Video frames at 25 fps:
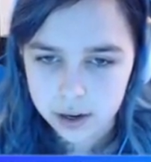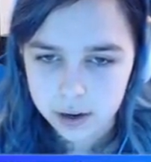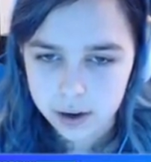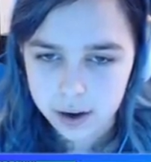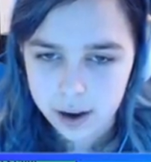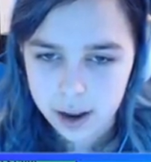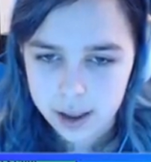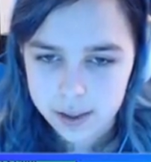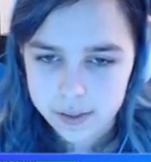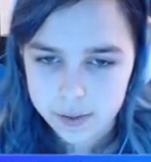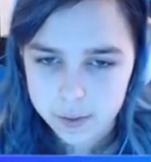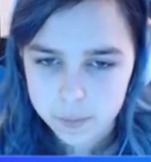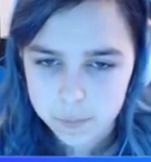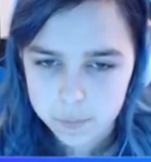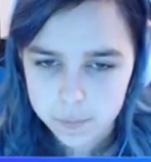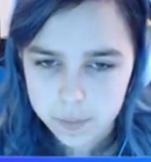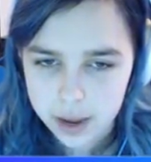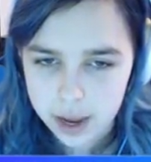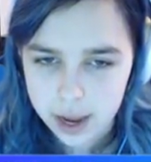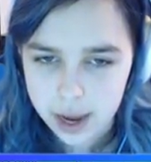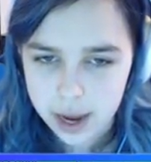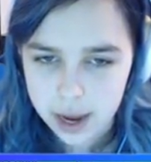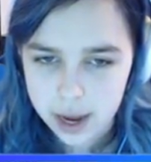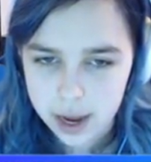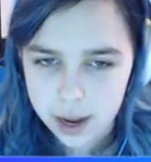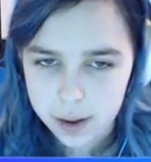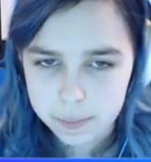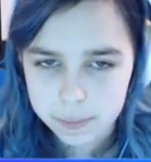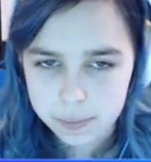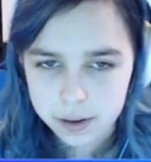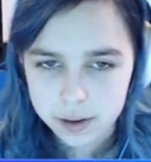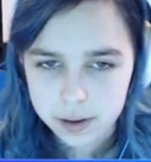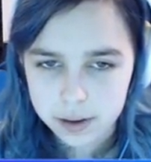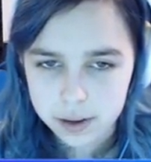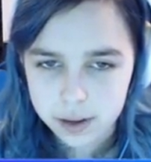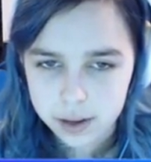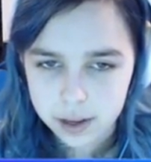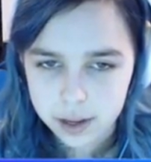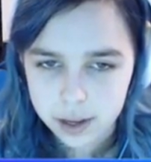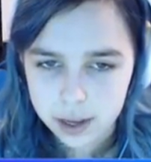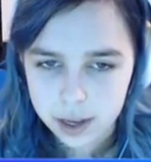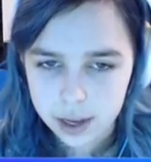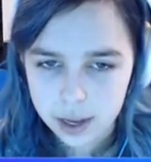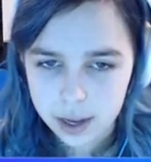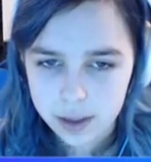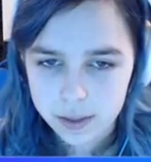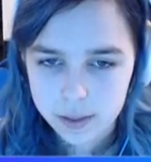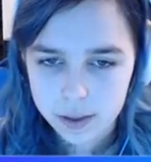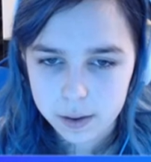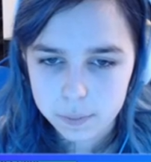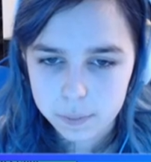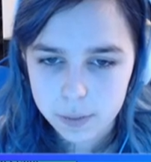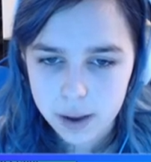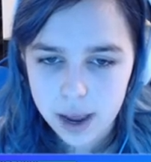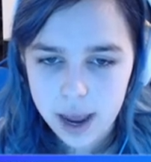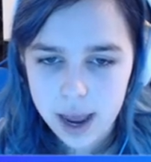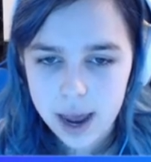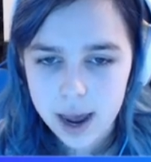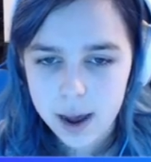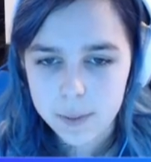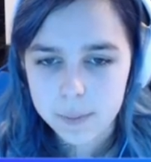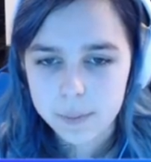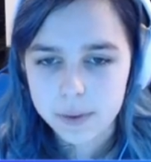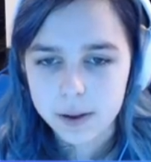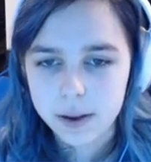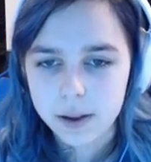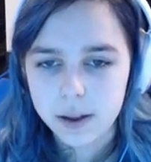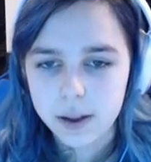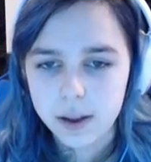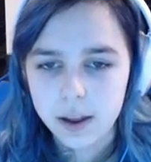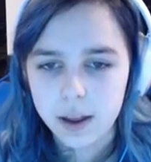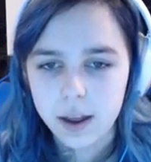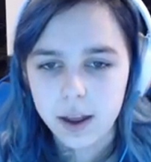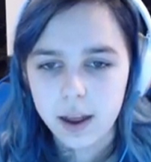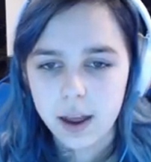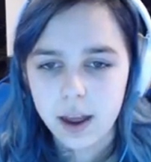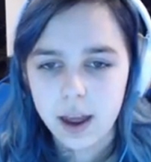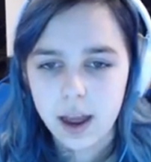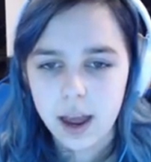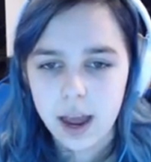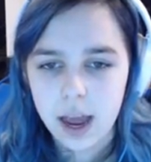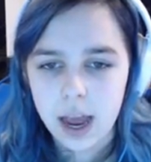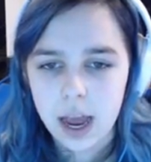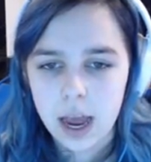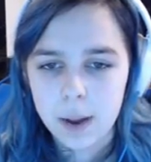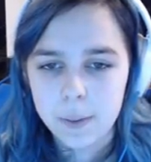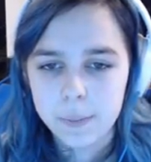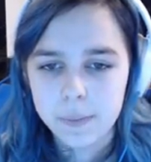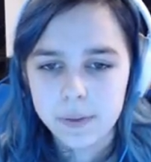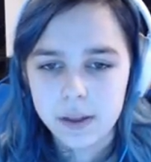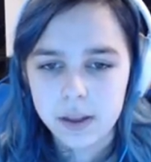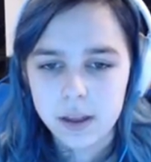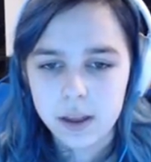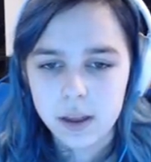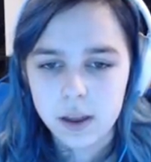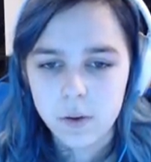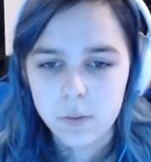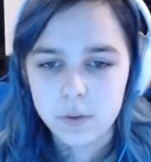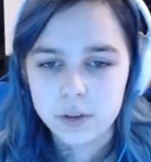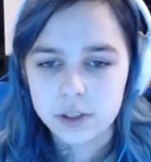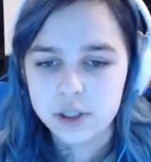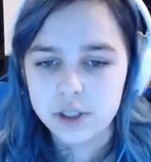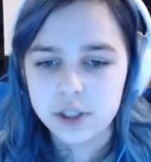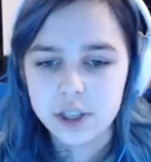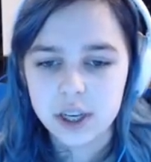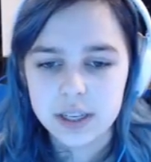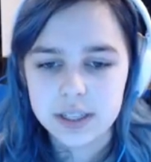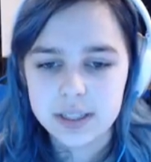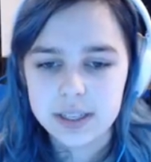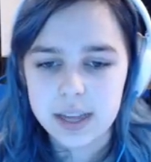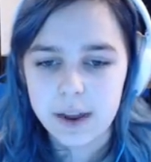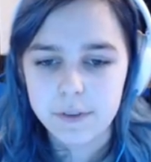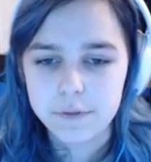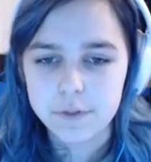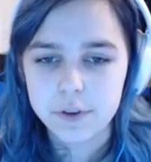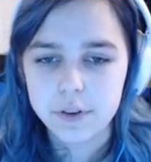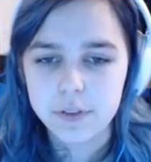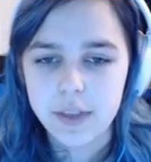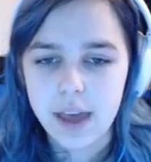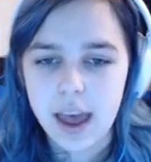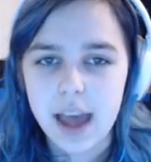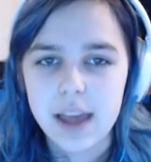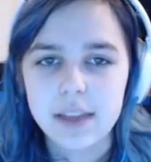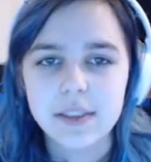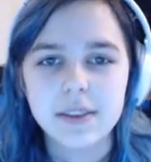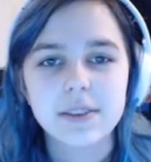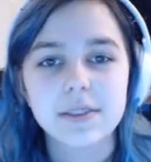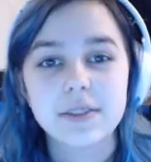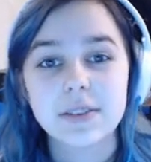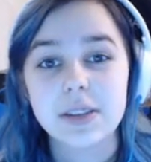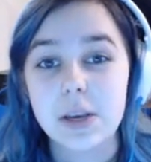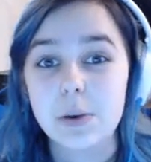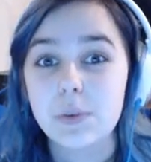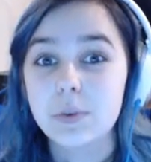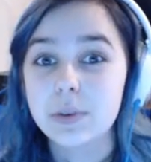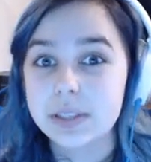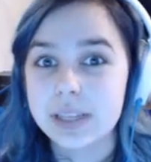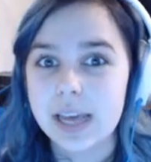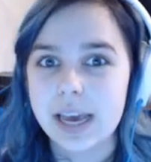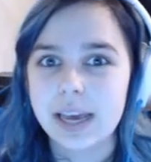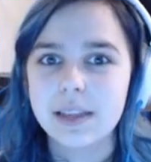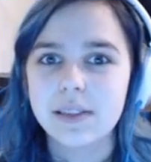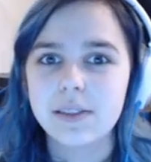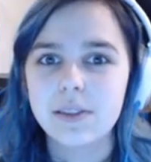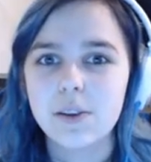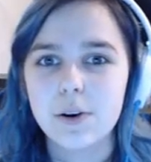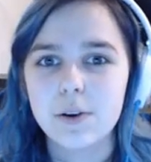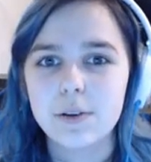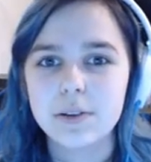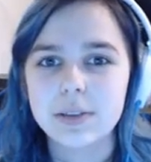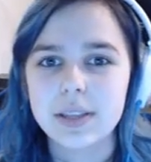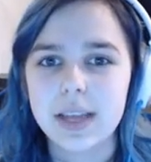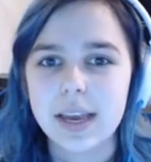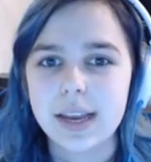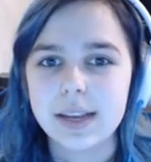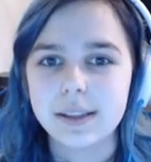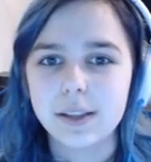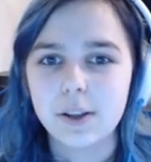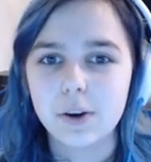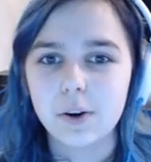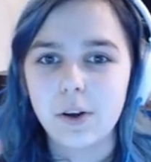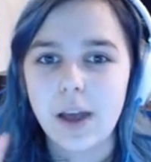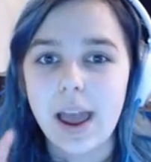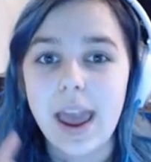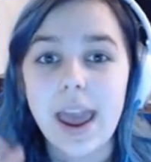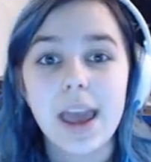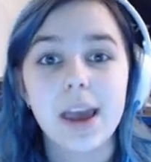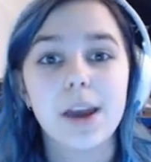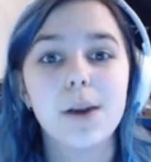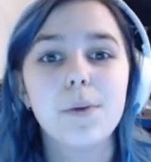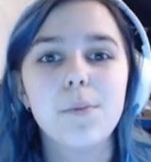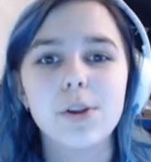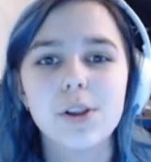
and then bam, and then bam. Uh, it was just after that this it was like those like little animal